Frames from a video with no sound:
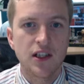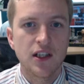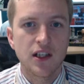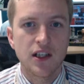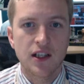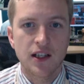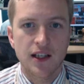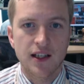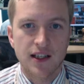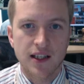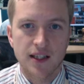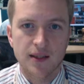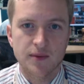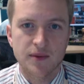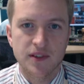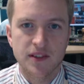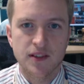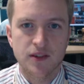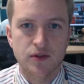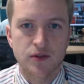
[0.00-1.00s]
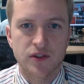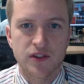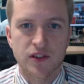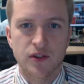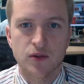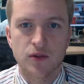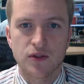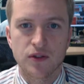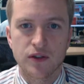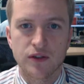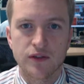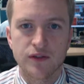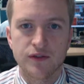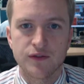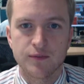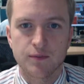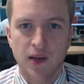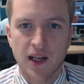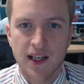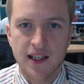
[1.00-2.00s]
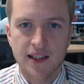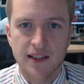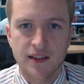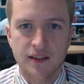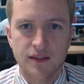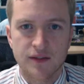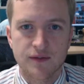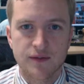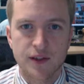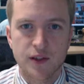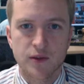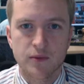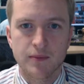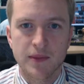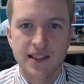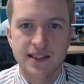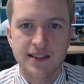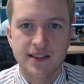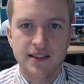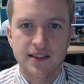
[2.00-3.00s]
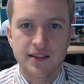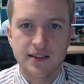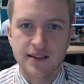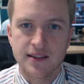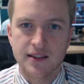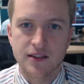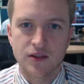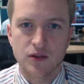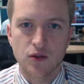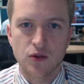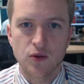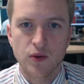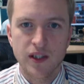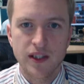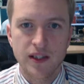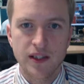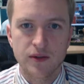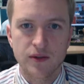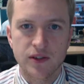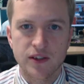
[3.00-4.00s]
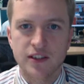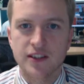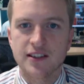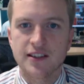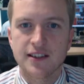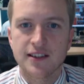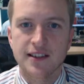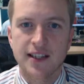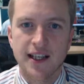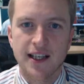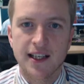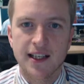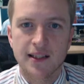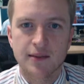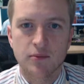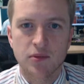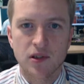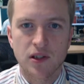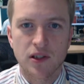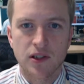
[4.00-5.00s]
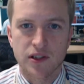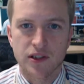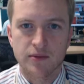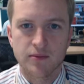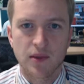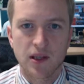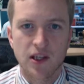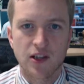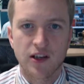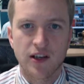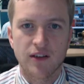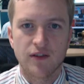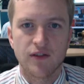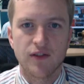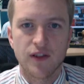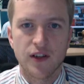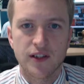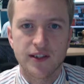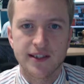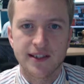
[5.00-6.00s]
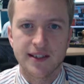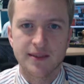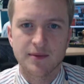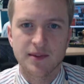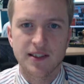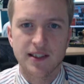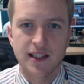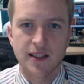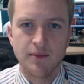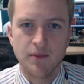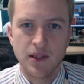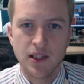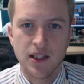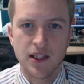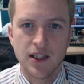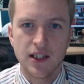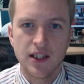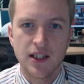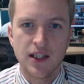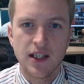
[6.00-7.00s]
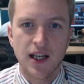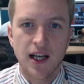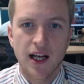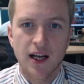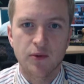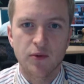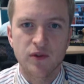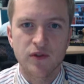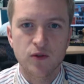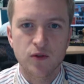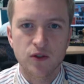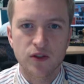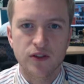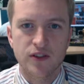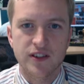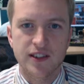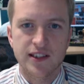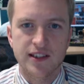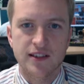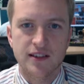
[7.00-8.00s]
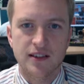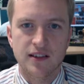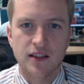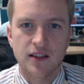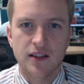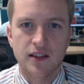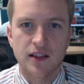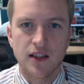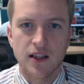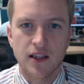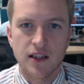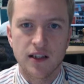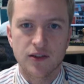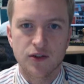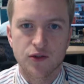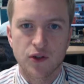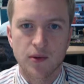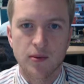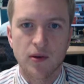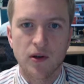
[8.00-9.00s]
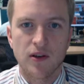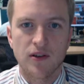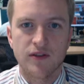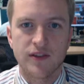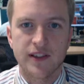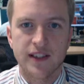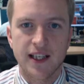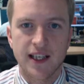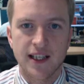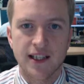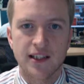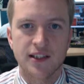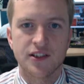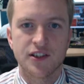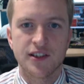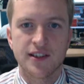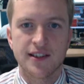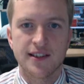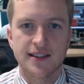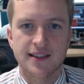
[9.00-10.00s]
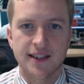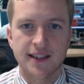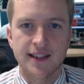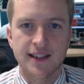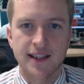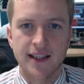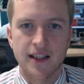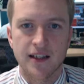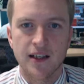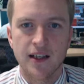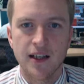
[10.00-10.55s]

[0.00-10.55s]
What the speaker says: That comes as a result of planned field maintenance in Norway, which is curtailing production by around 30 MCM. And we've also seen a slight drop off in LNG send out,